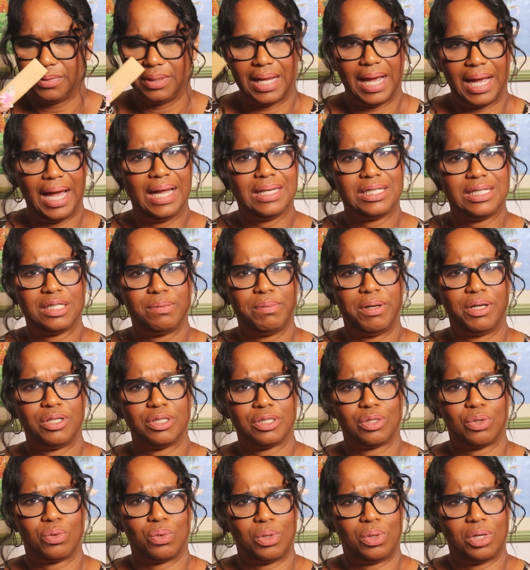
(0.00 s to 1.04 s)
That
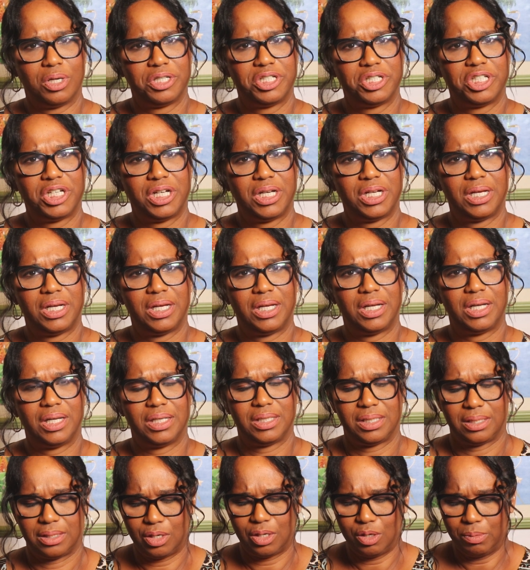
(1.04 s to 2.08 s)
smells
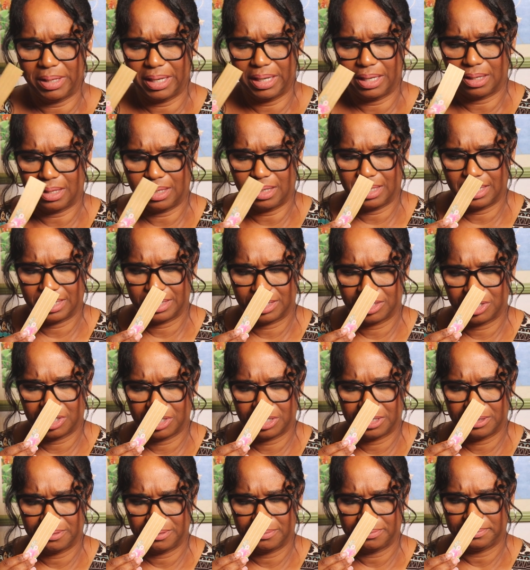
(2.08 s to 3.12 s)
gorgeous. Oh my gosh.